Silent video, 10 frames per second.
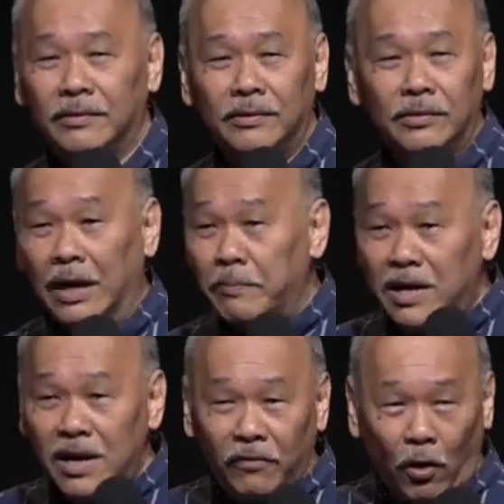You can
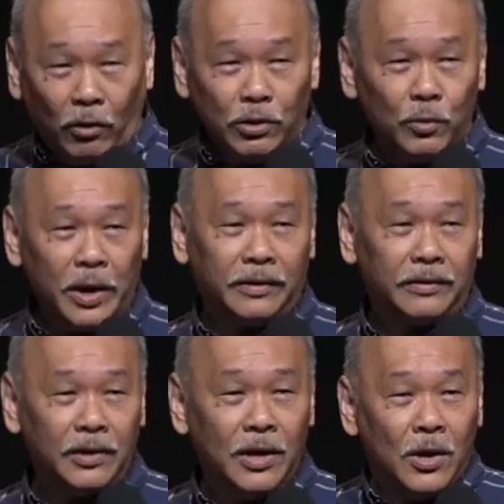believe all you want.
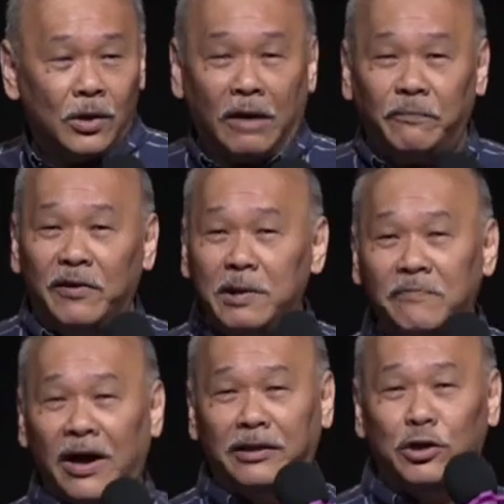You can believe
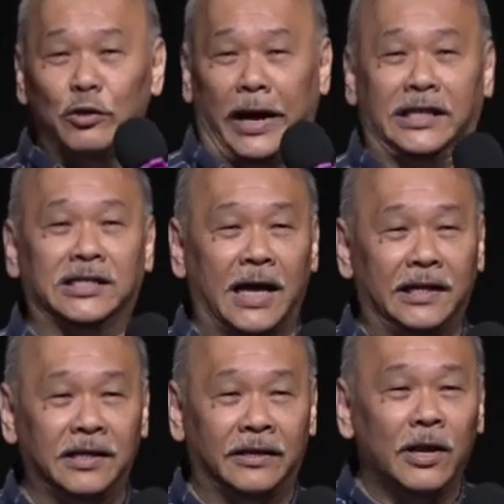until you're
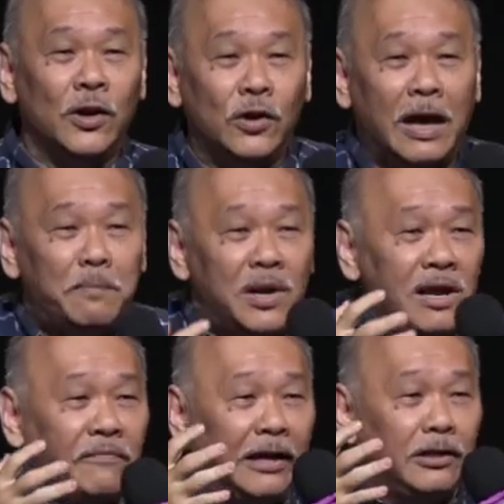excited. You can
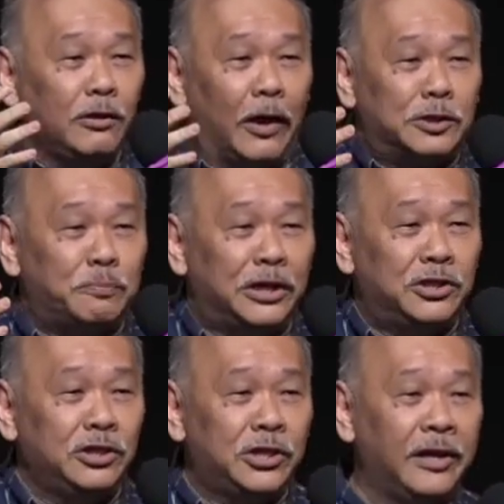believe until your
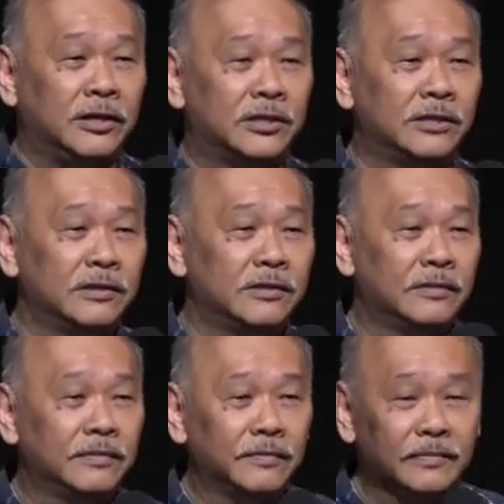expression change.
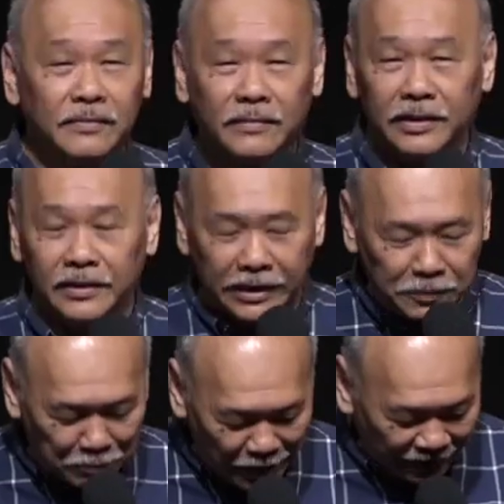That's
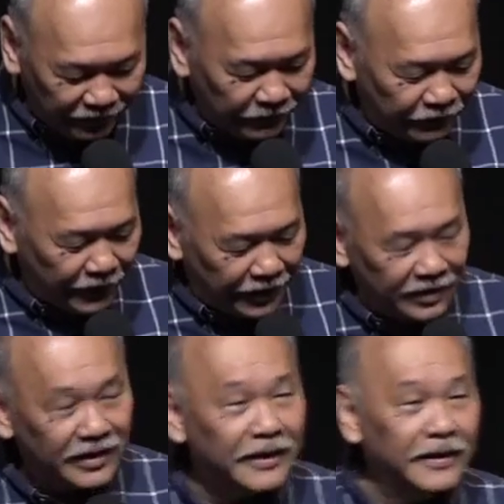blind faith.
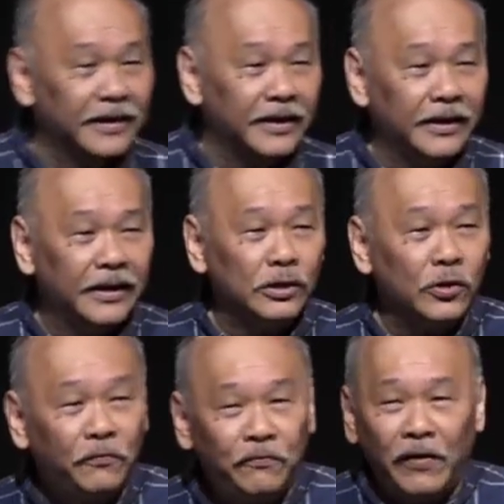So
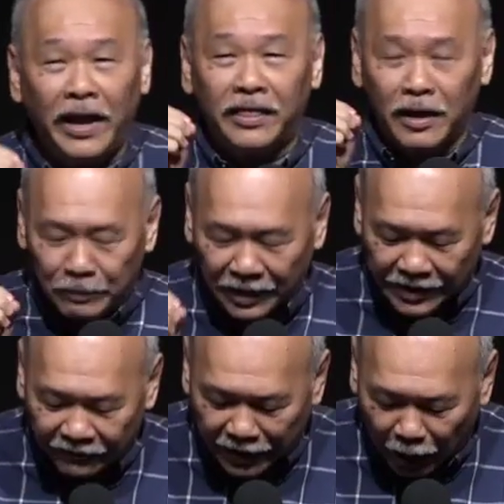faith must
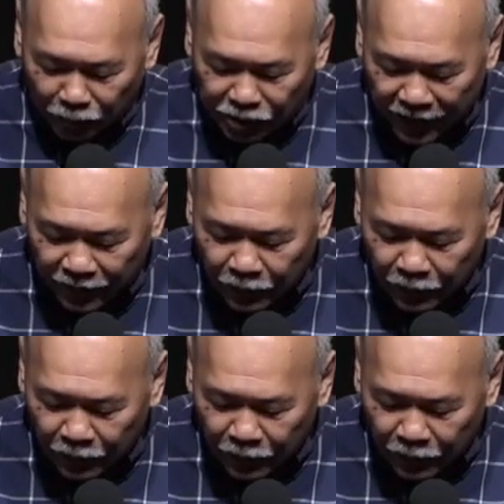have an object.